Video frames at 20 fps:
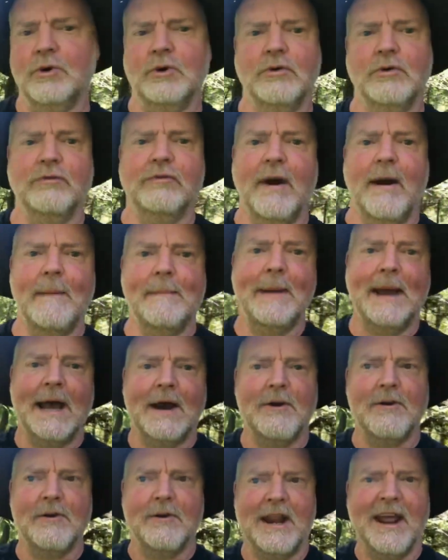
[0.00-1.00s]
about
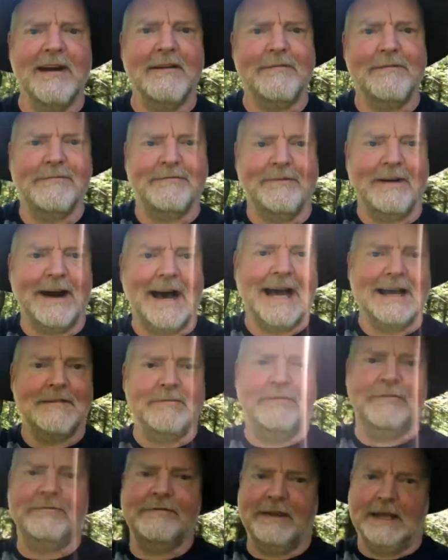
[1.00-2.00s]
5
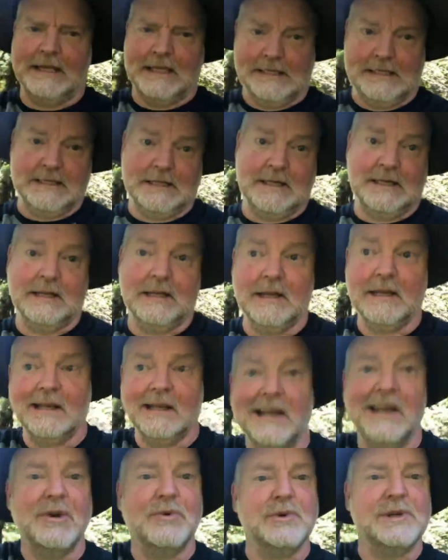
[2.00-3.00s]
feet,
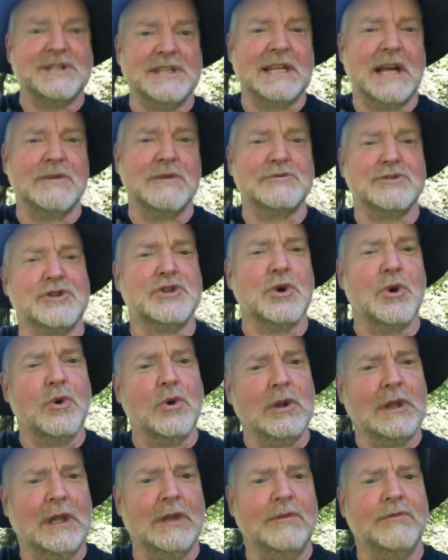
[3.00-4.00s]
which sounds totally
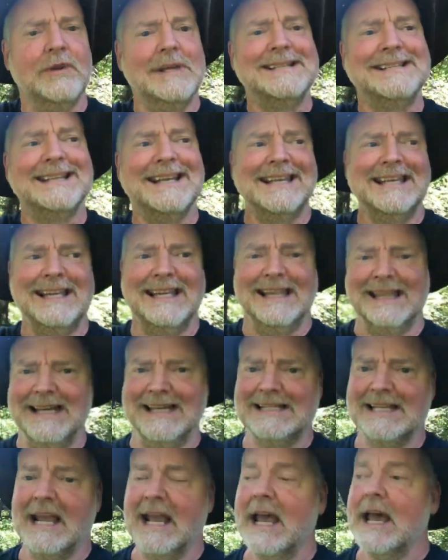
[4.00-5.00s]
ridiculous,
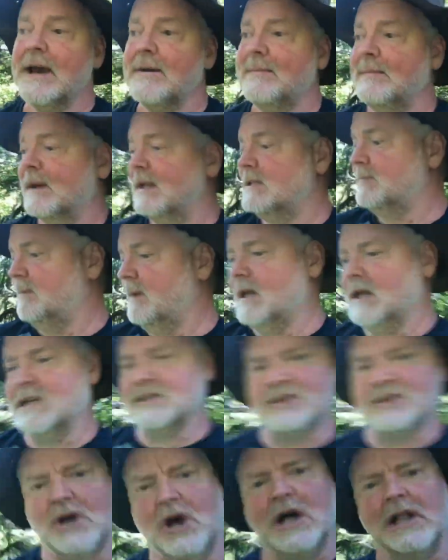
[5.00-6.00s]
but it's because
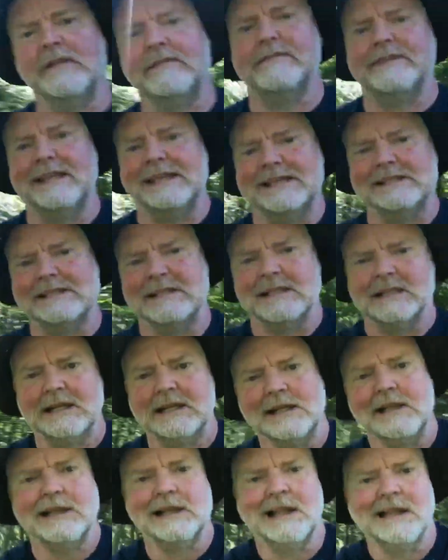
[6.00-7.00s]
all of these little
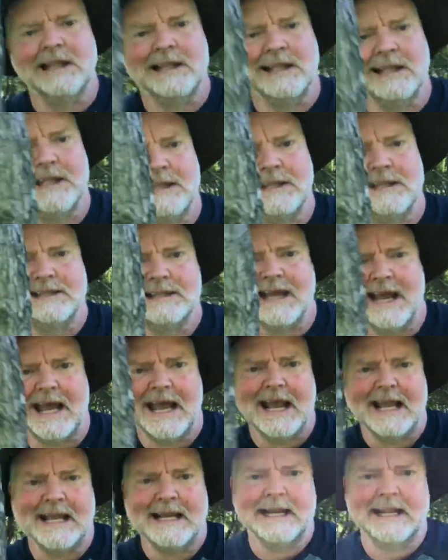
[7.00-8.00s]

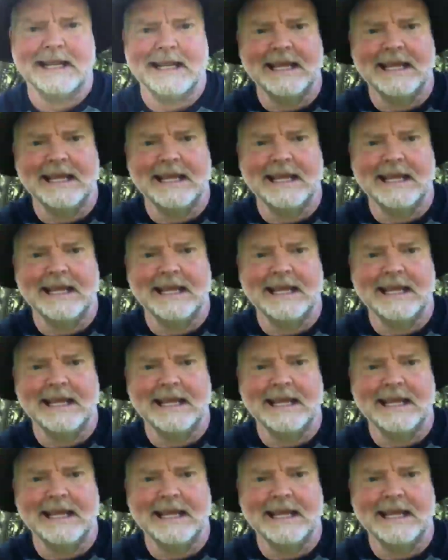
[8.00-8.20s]
tiny